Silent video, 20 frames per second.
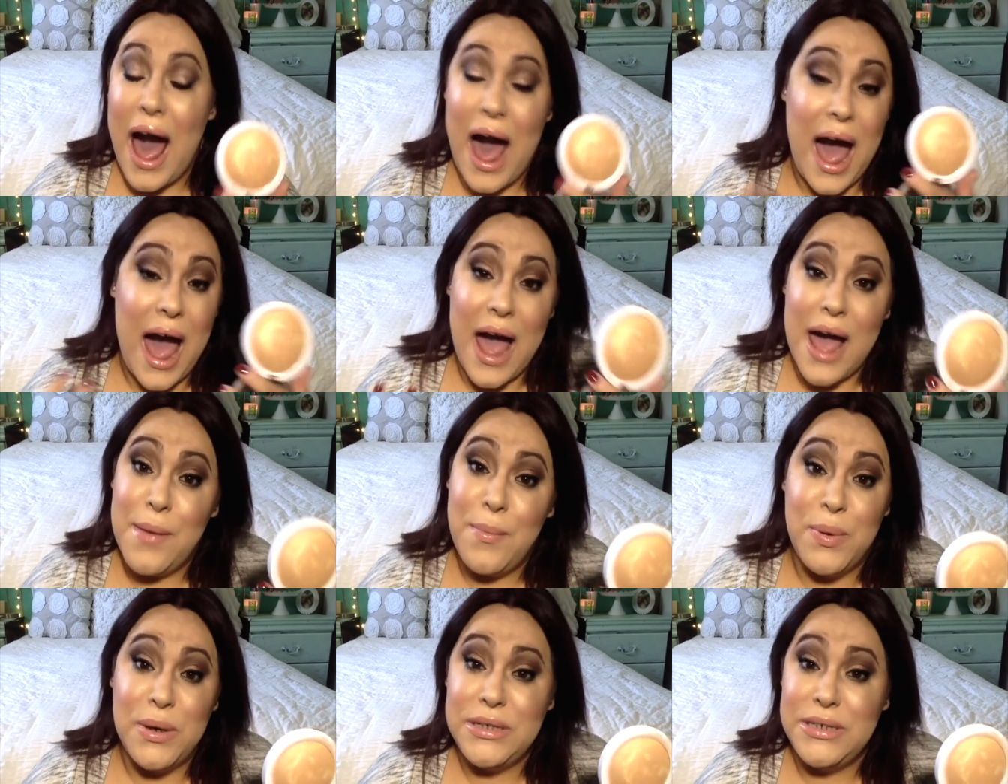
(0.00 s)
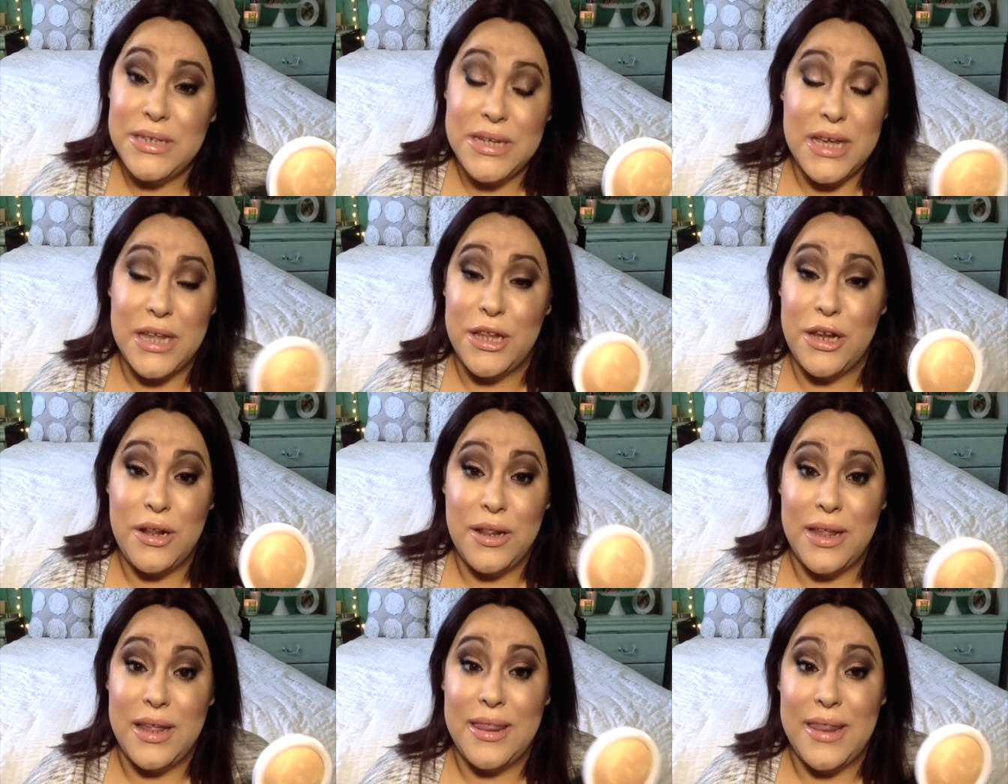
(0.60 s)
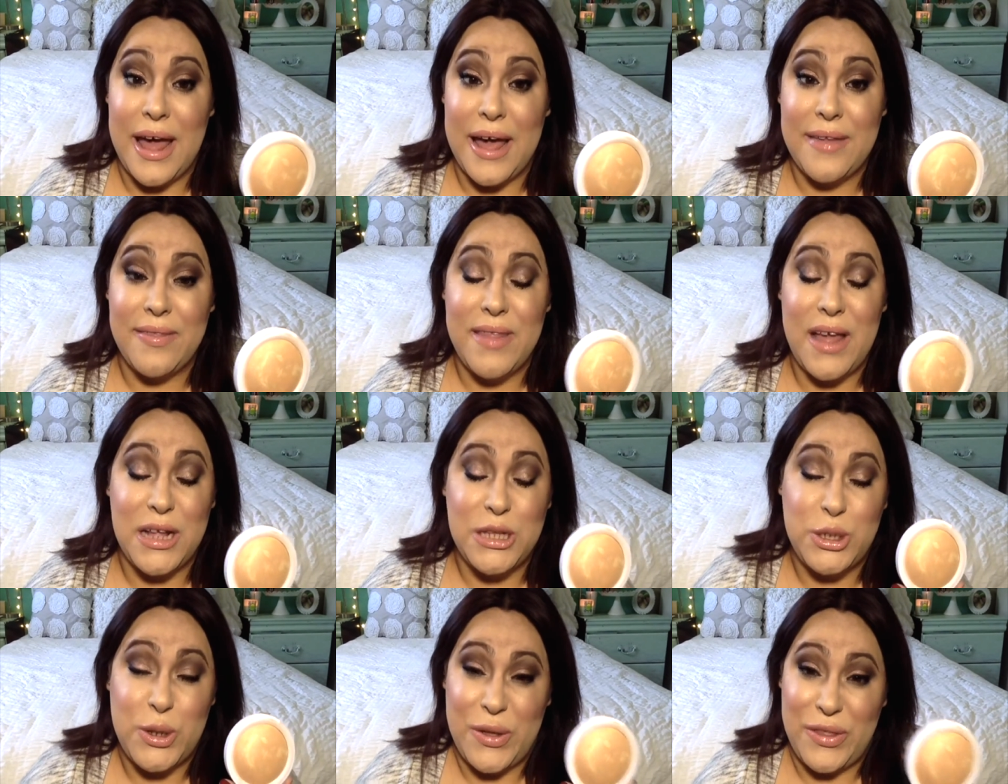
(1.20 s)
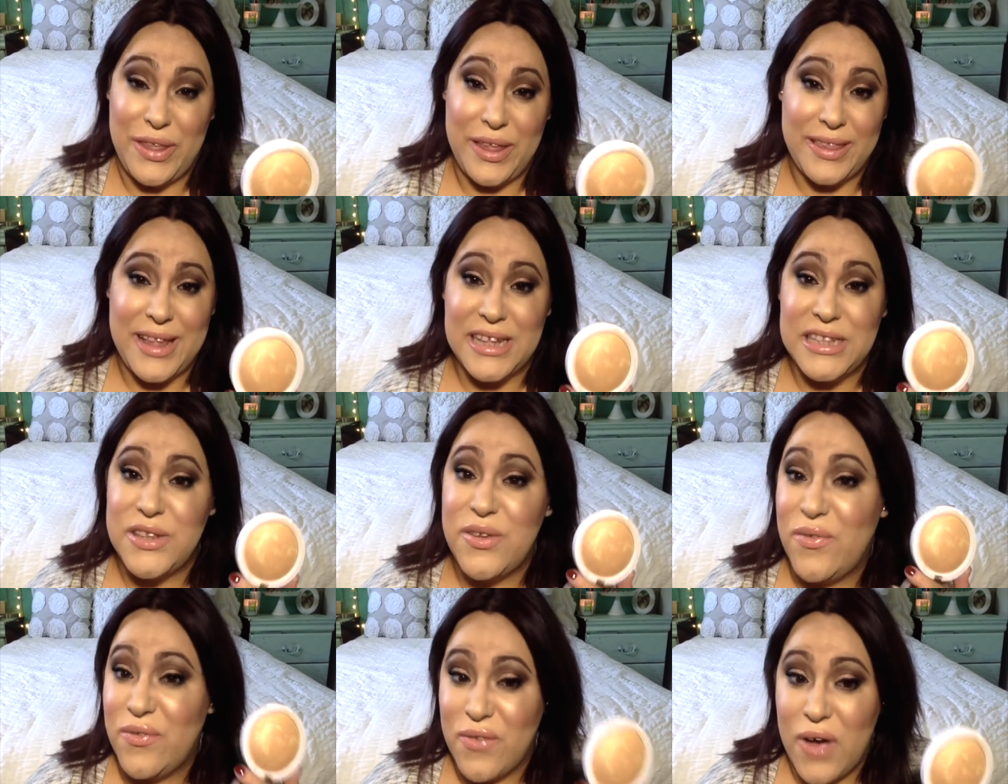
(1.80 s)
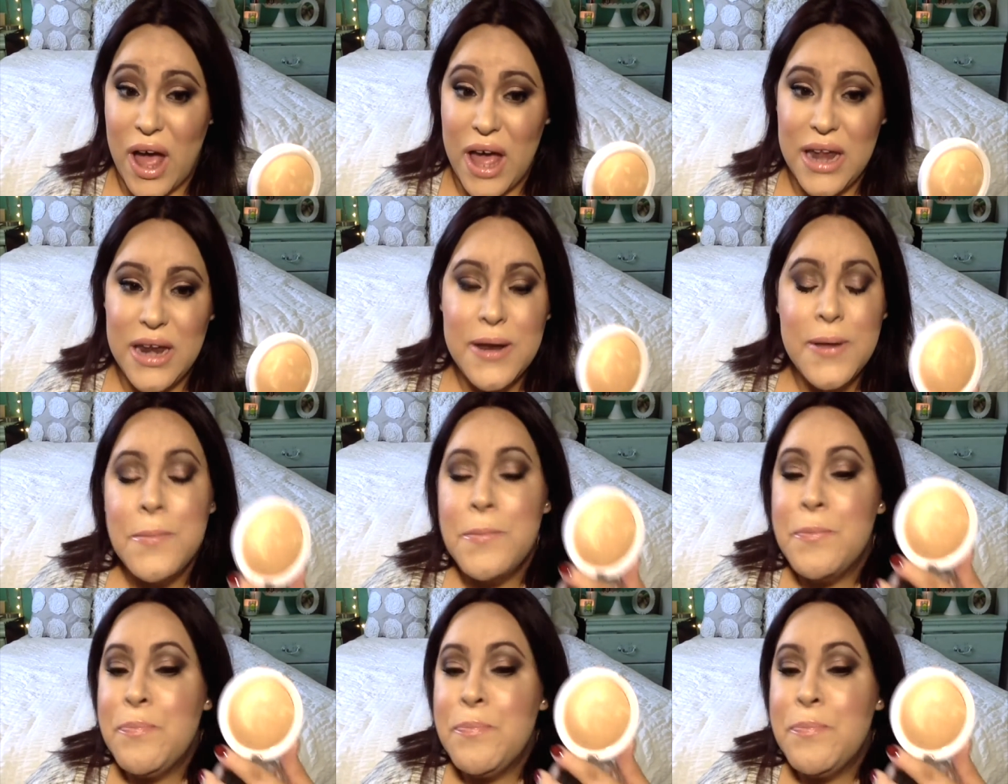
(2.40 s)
I particularly like that, so I think that's fun.